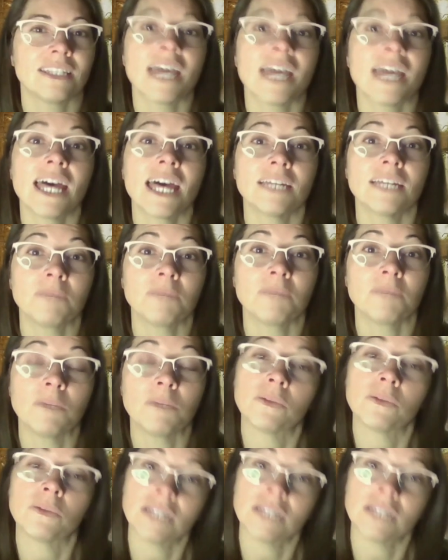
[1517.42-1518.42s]
then
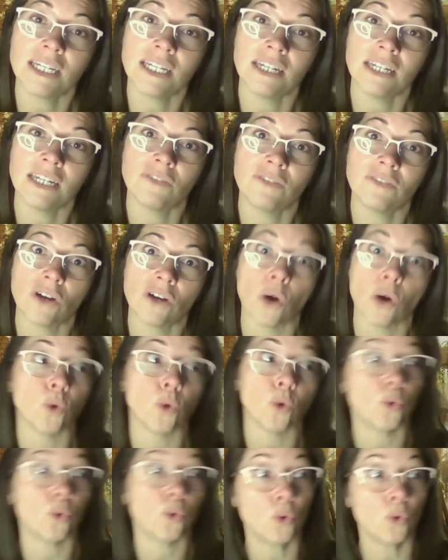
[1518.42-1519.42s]
people leave and
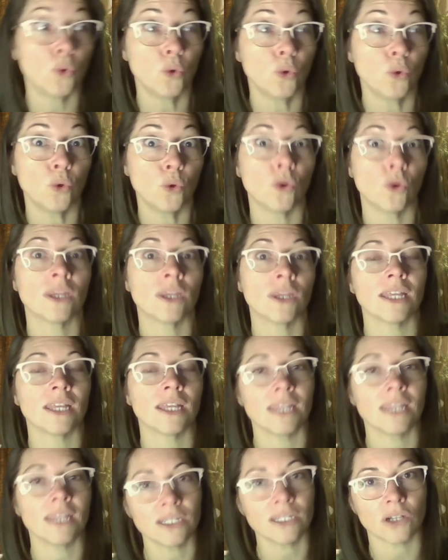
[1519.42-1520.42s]
go, ooh, and
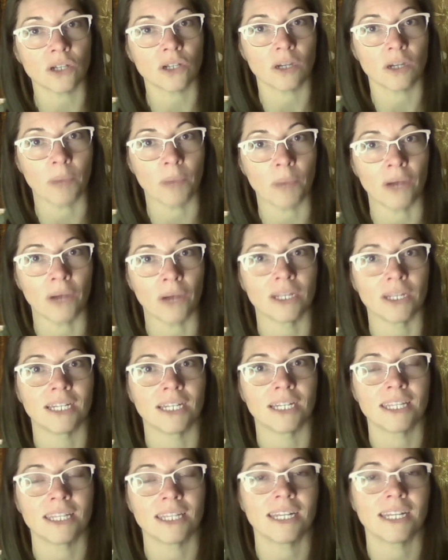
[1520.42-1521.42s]
then they talk about
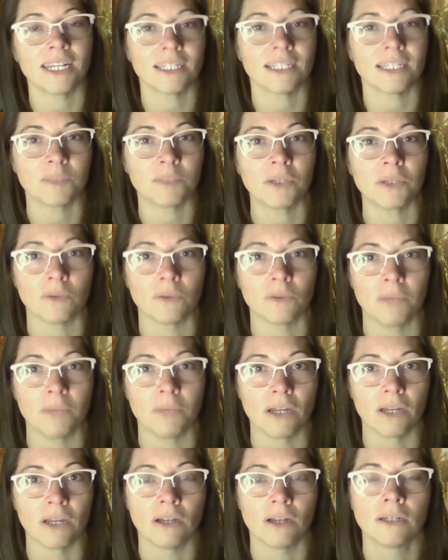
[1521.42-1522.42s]
it, and then it gets bigger and
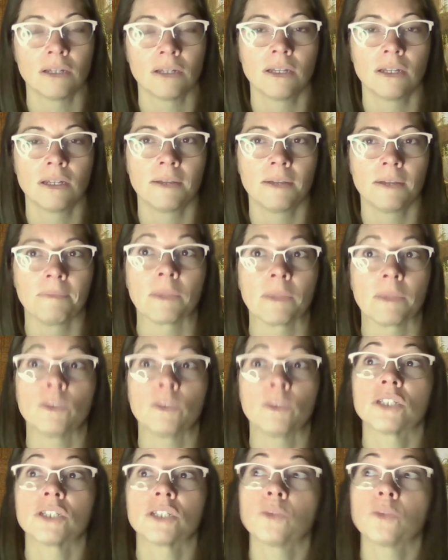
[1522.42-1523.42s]
bigger,
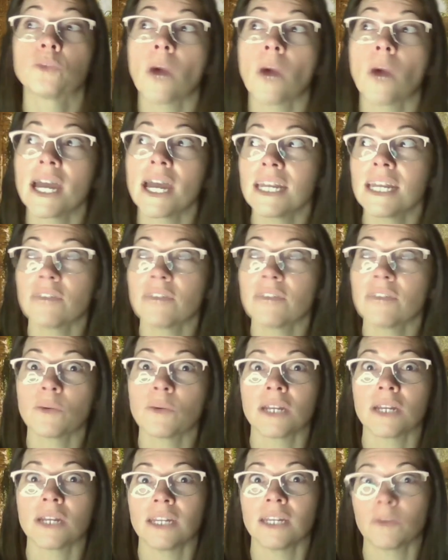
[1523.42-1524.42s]
which is why I never
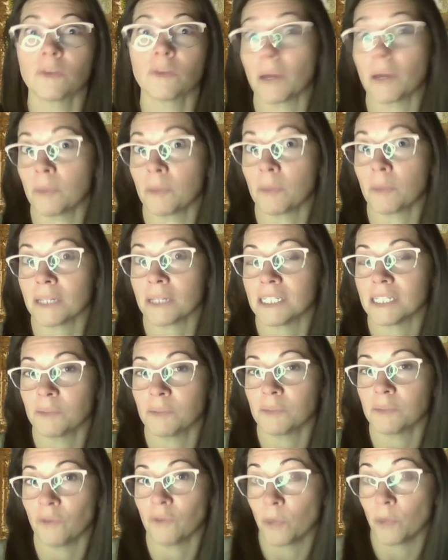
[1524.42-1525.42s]
want to hear about a place
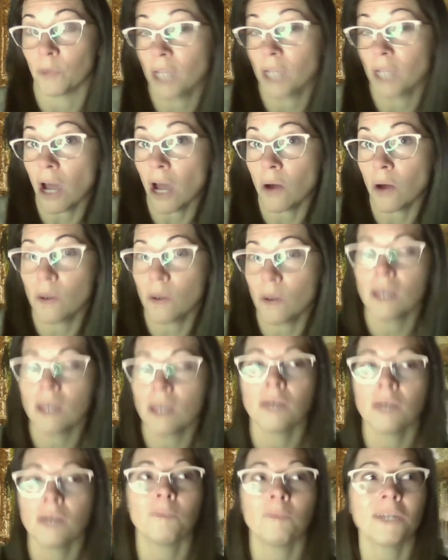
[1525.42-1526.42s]
before we go,
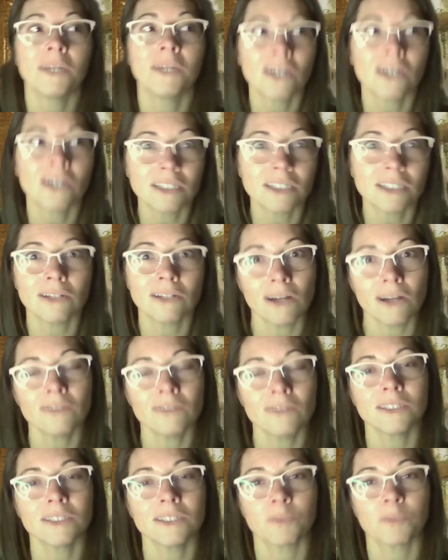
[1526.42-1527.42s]
because a lot
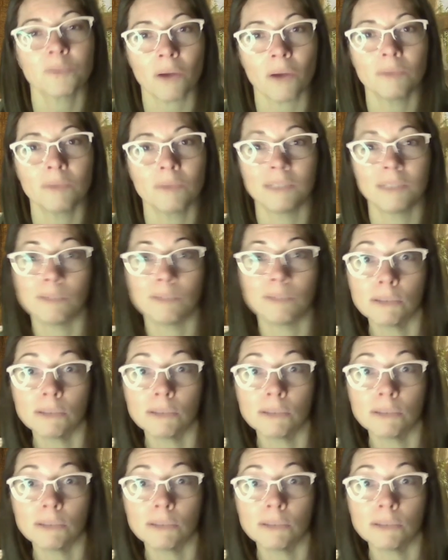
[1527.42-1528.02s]
of it's probably